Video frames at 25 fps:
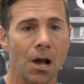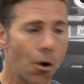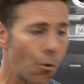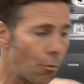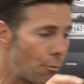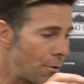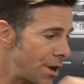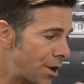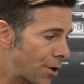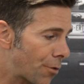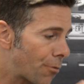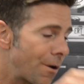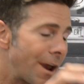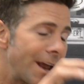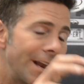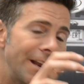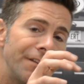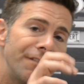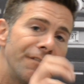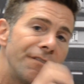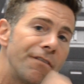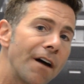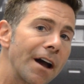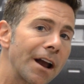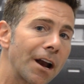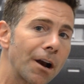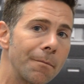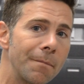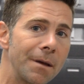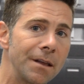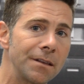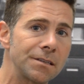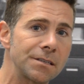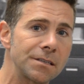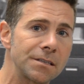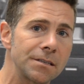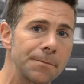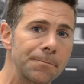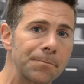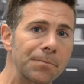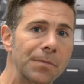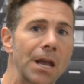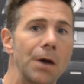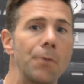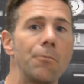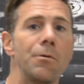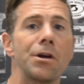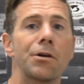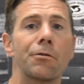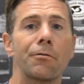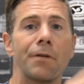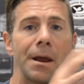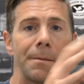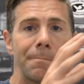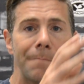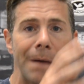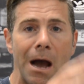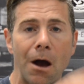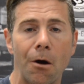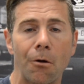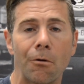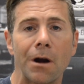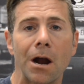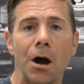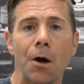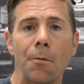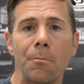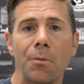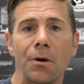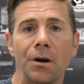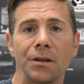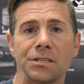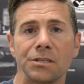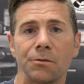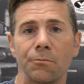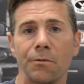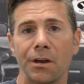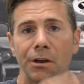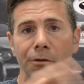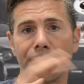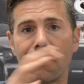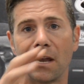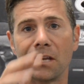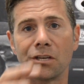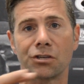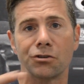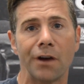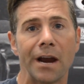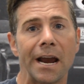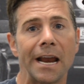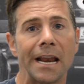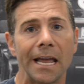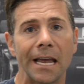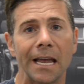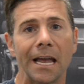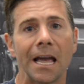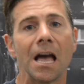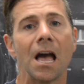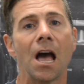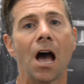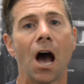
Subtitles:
We create environments and we create power outputs and we create training